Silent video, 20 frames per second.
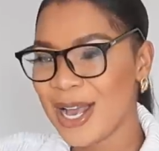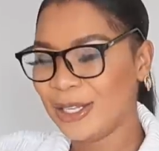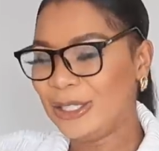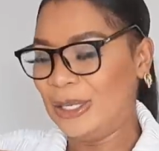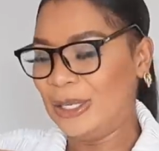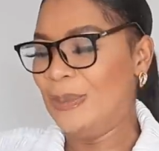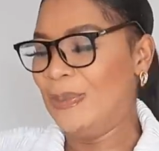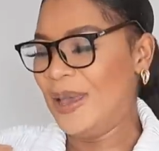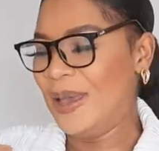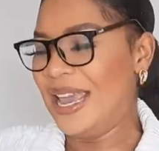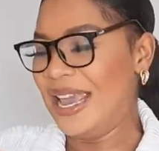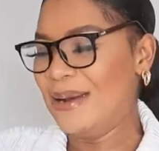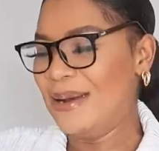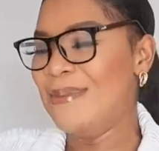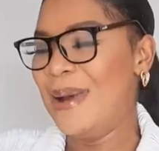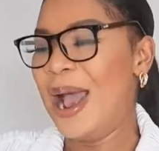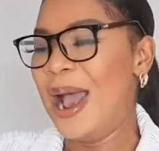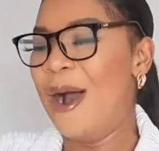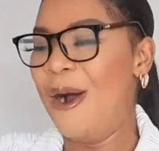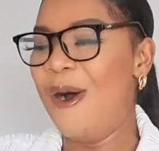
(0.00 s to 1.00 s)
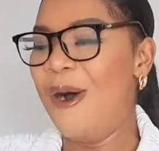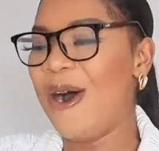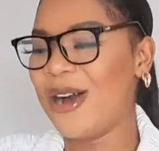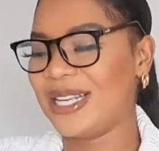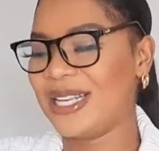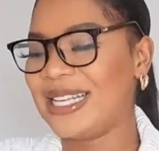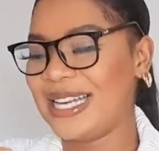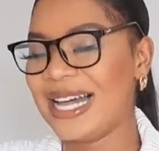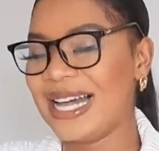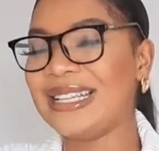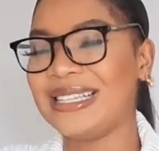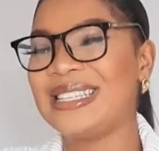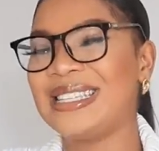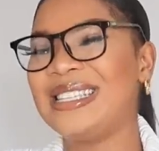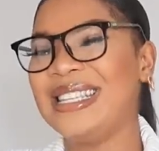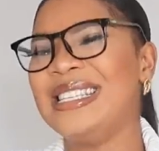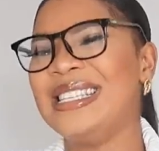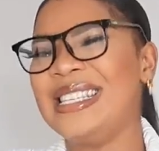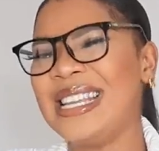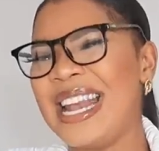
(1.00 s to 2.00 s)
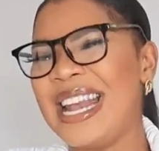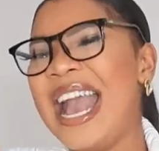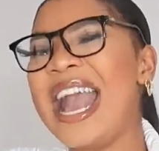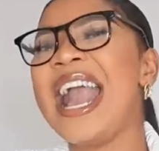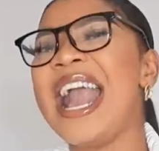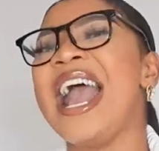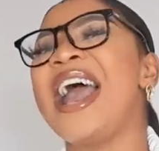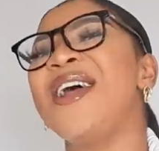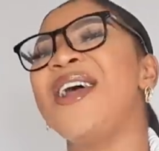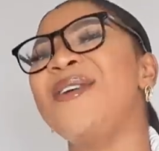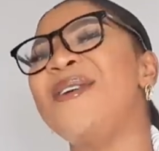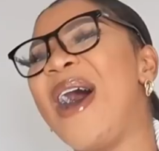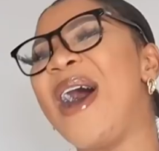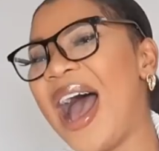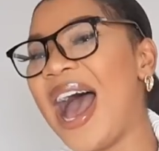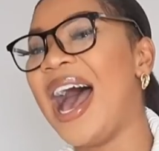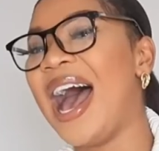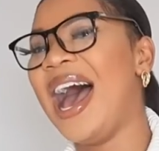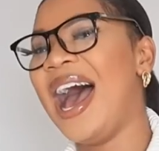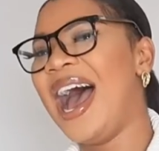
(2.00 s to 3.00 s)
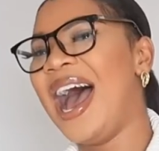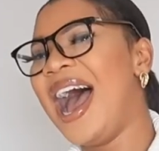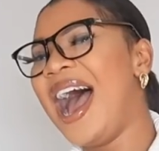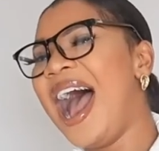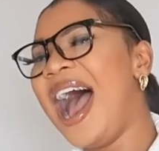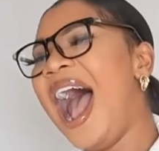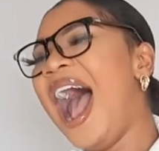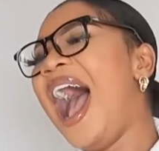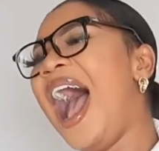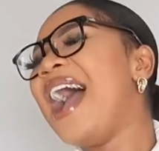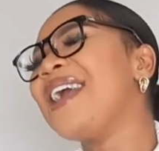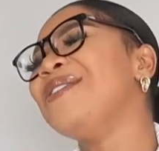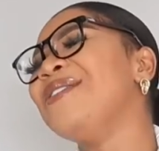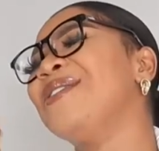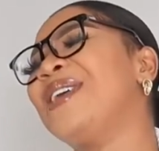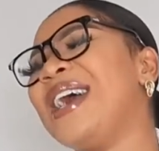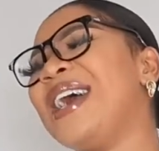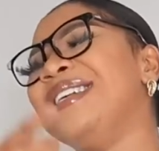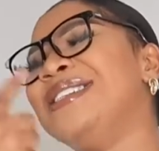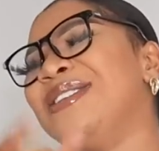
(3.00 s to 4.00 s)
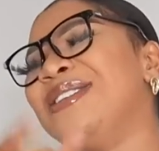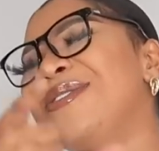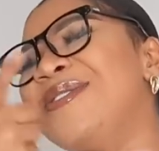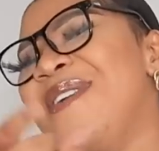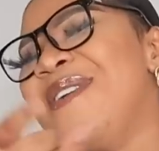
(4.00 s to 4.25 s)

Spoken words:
to be in my hot girl season era? Are you guys